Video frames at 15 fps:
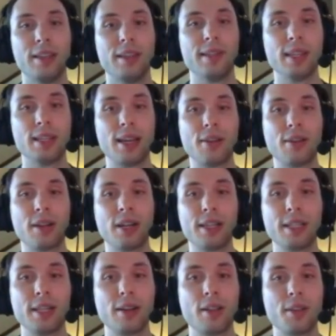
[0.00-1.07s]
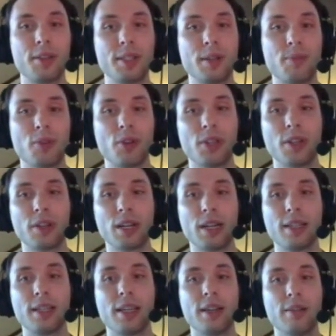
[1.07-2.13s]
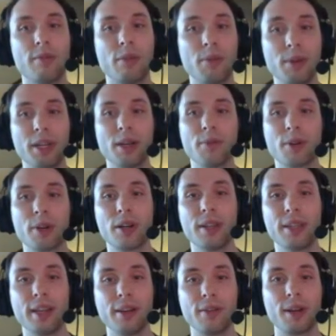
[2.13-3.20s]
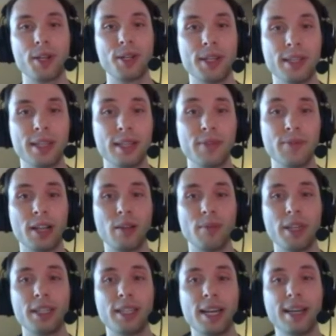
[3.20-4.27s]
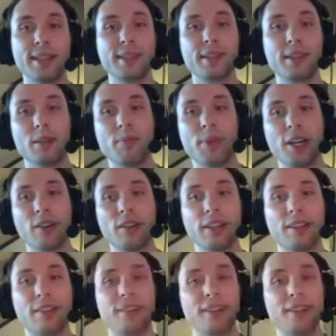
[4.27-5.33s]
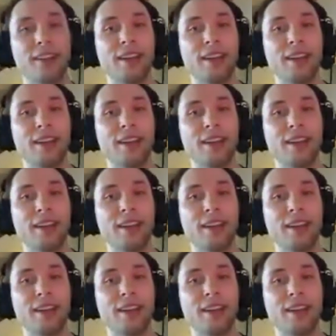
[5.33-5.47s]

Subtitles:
This allowed our content authors to port their content while we could work on the integrations and development tasks in parallel.